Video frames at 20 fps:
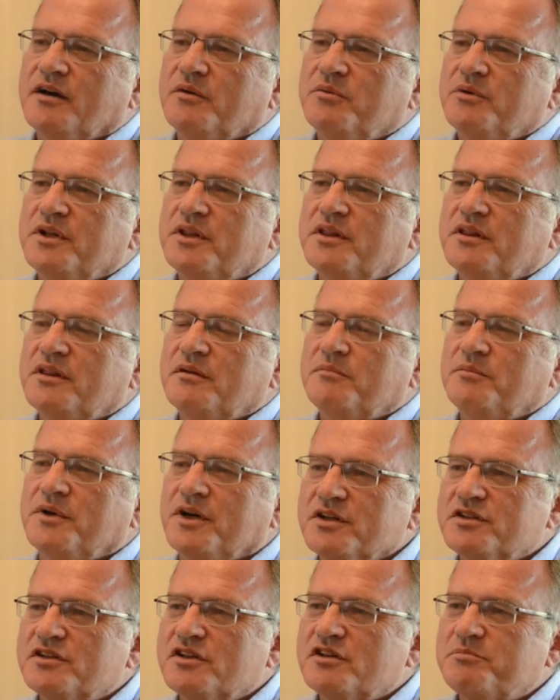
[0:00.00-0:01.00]
With the
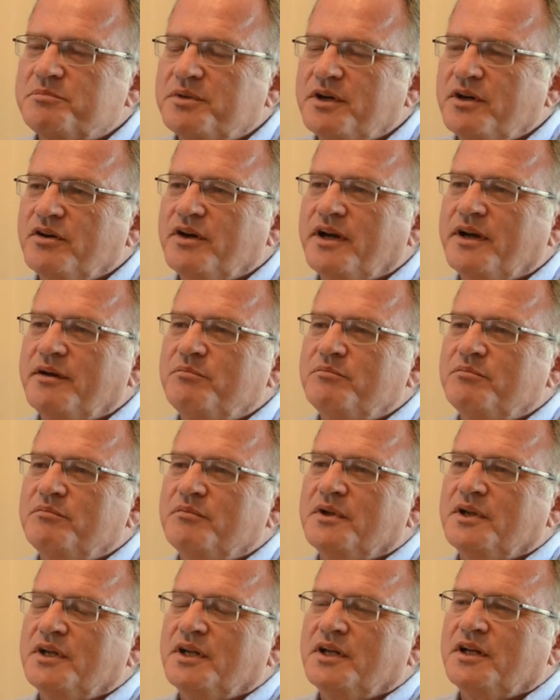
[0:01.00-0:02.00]
master's program,
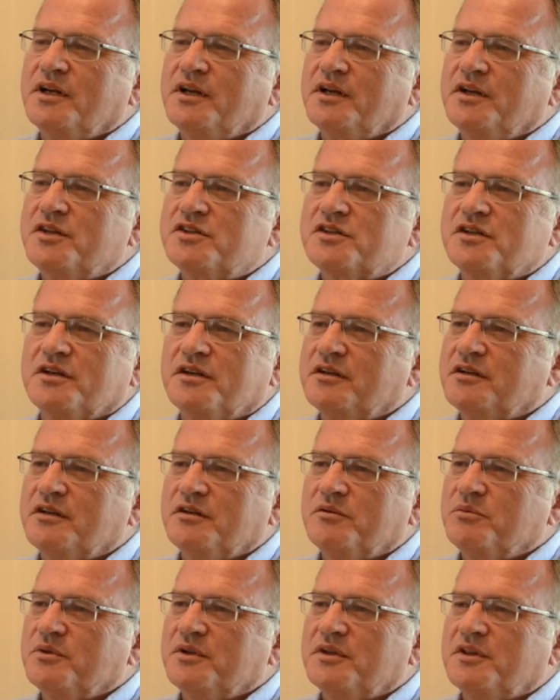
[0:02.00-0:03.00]
it
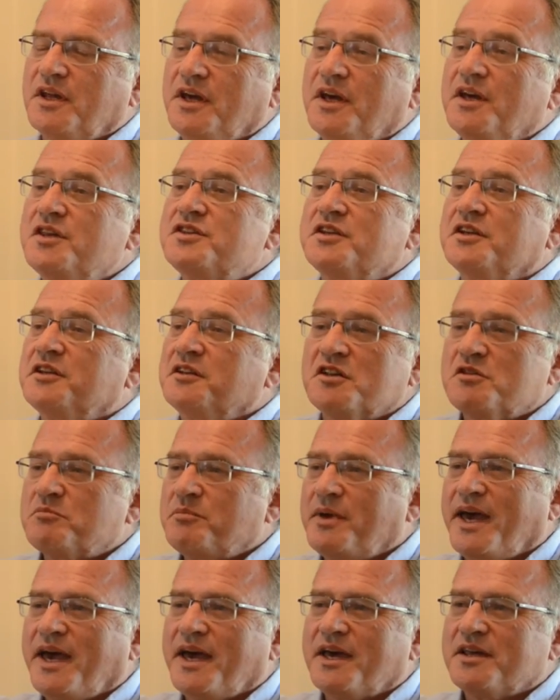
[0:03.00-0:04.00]
started with air sickness
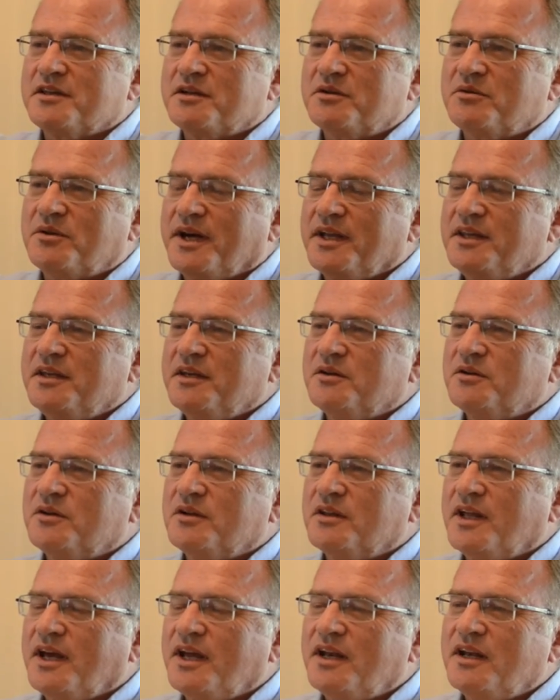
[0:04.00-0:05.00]
bags and writing
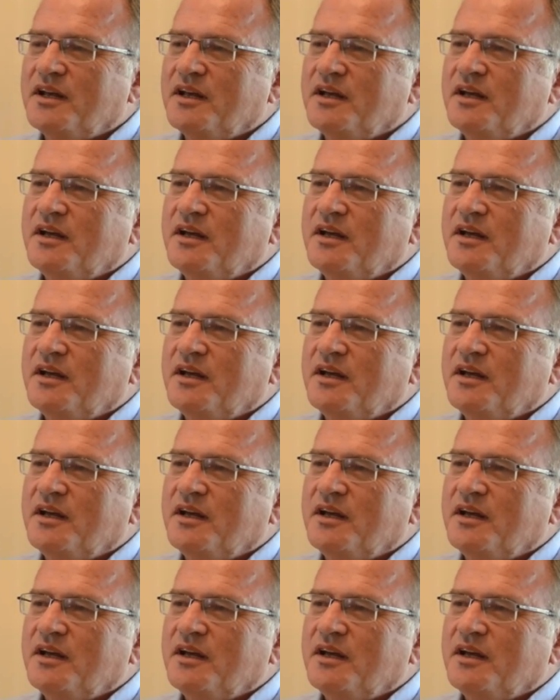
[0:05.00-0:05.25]
on that,